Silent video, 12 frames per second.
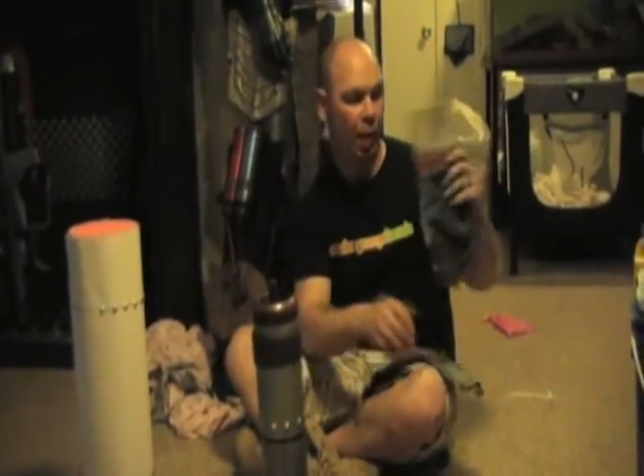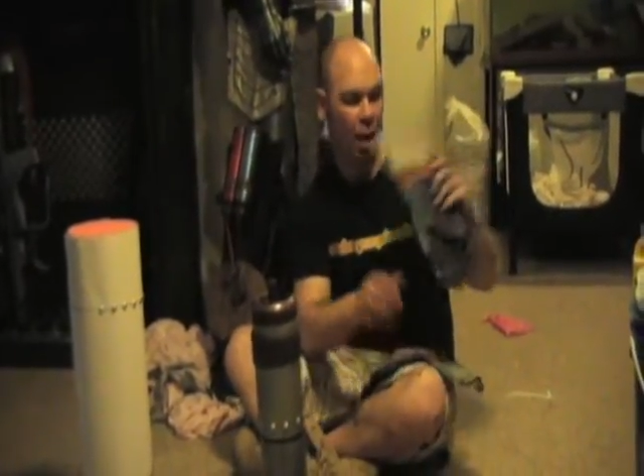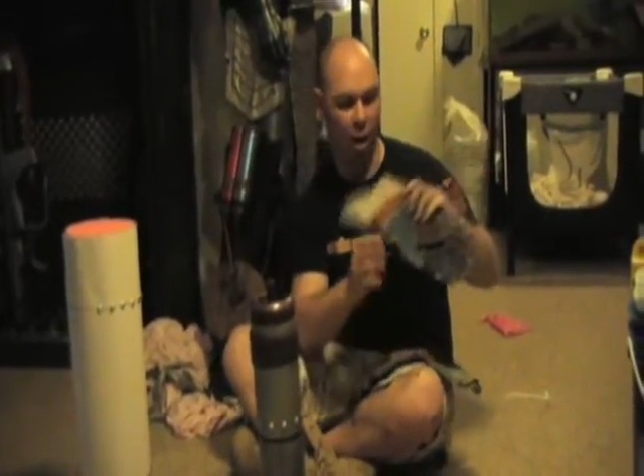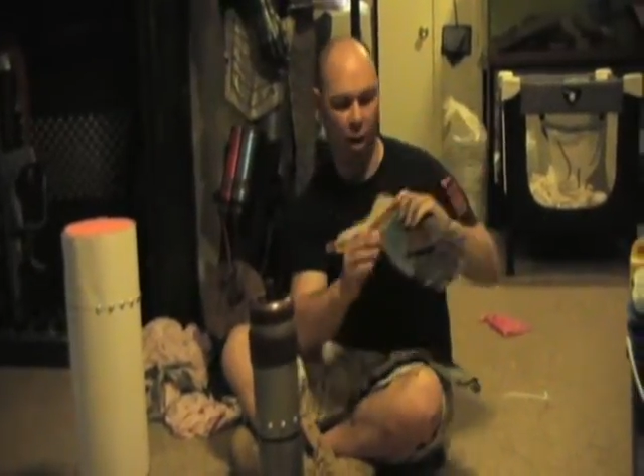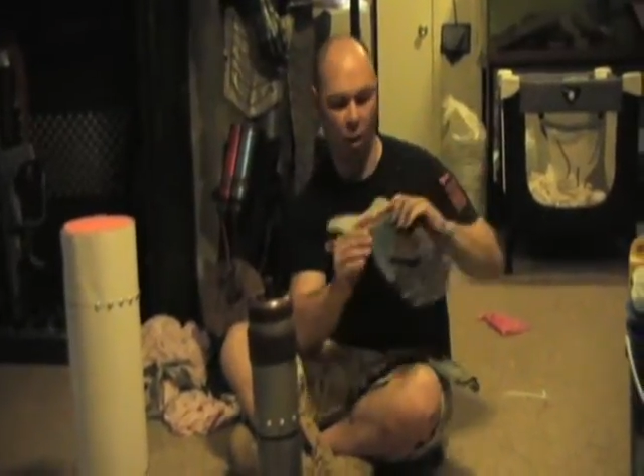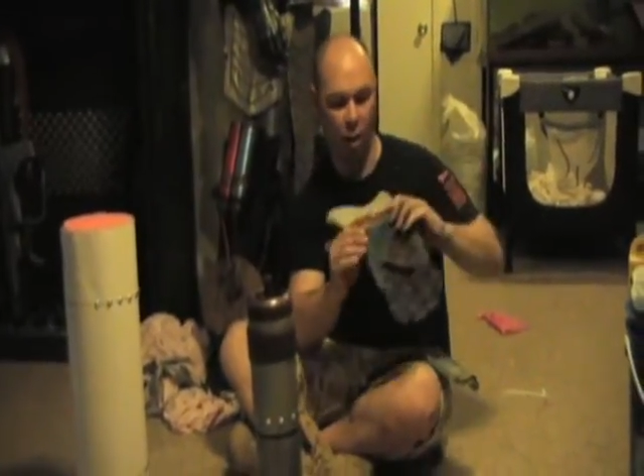
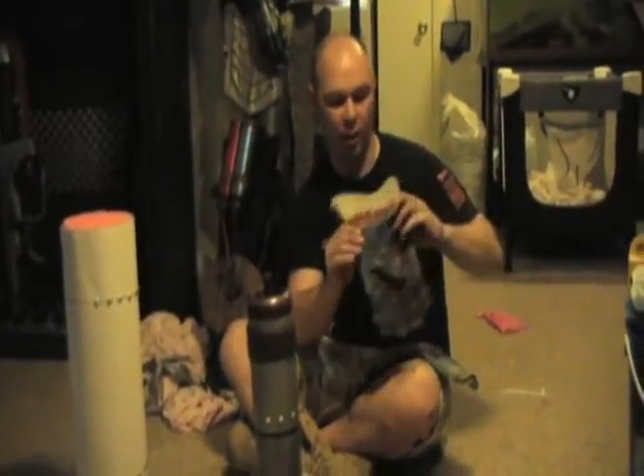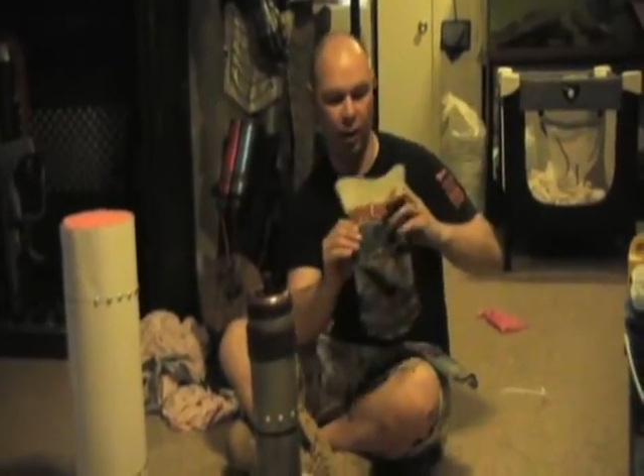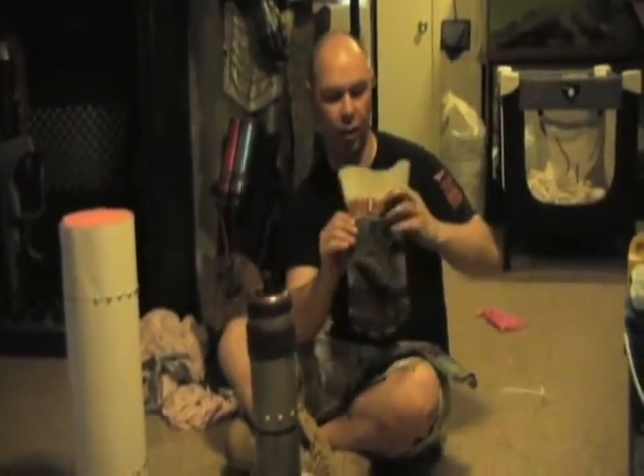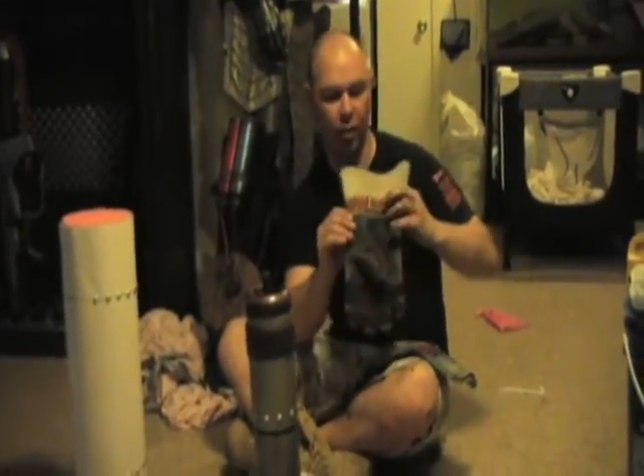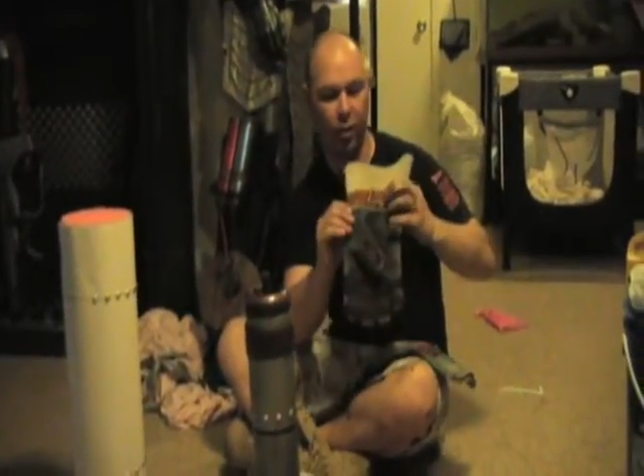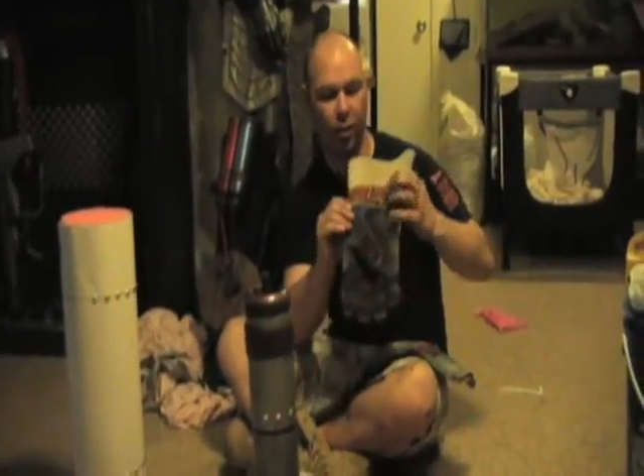All we
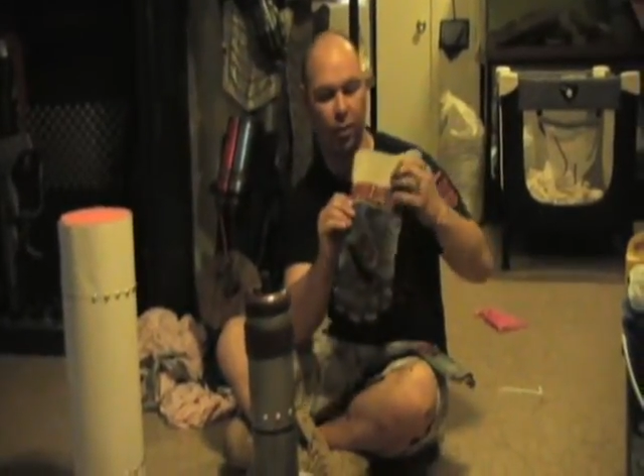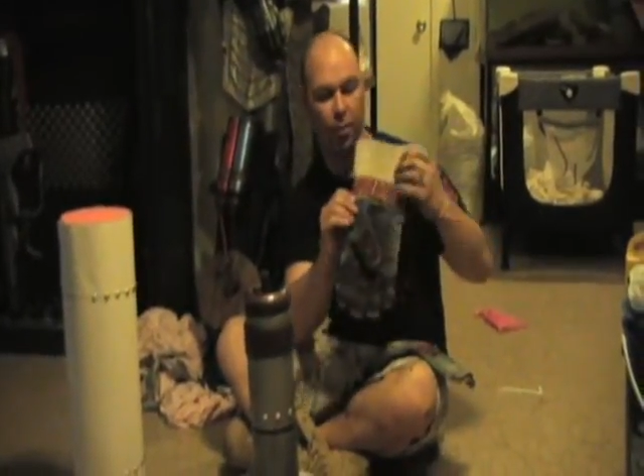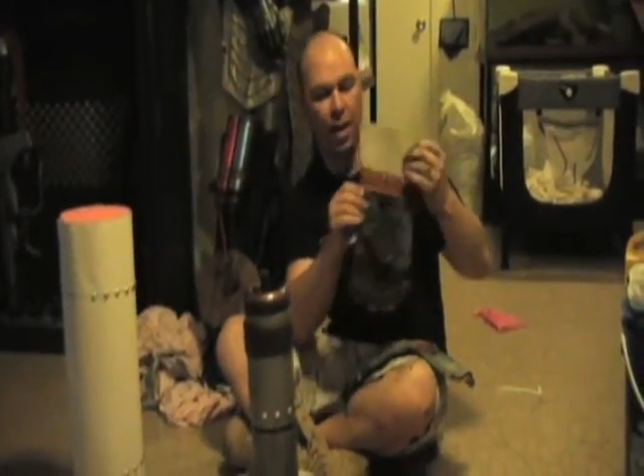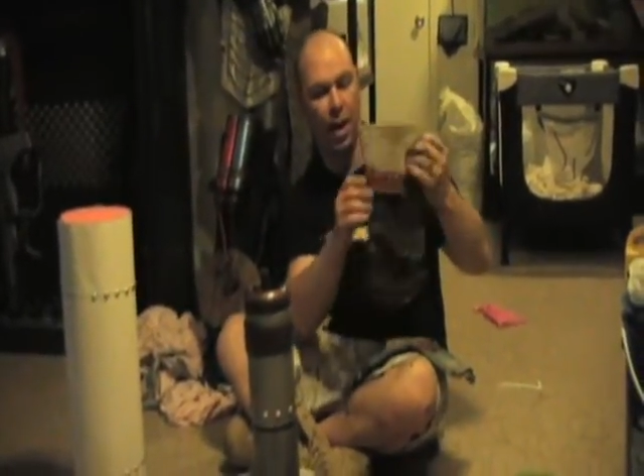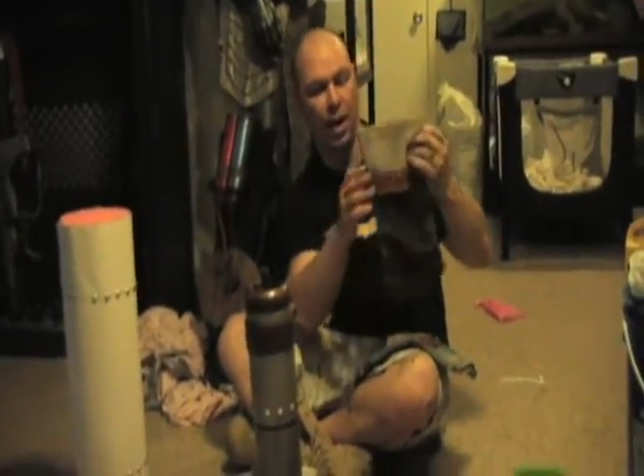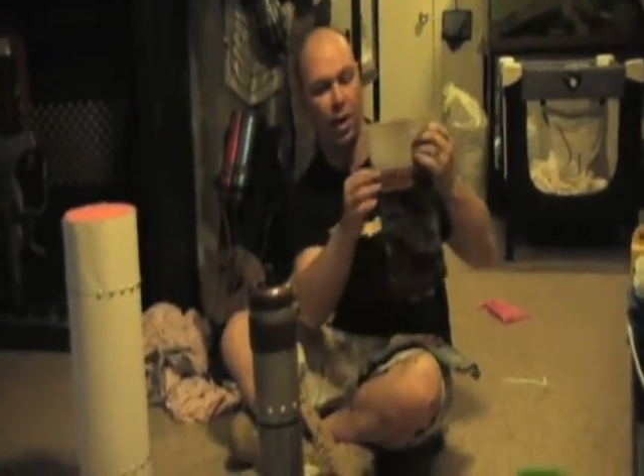did is
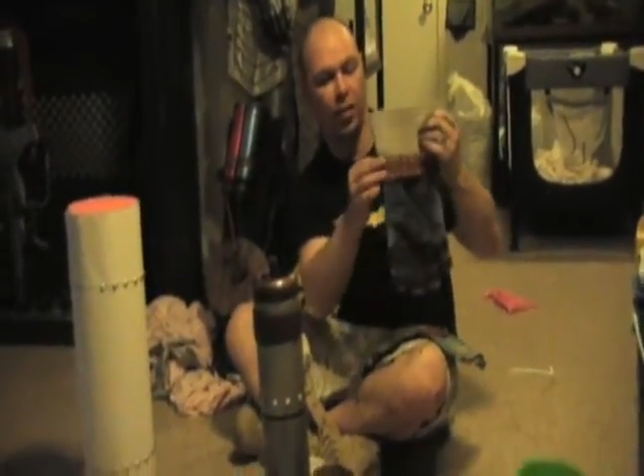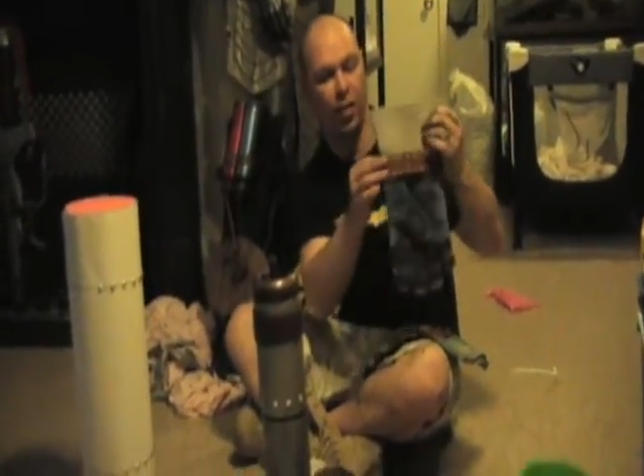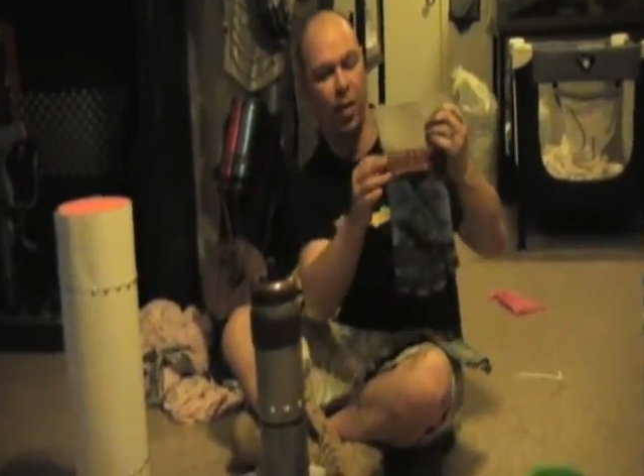made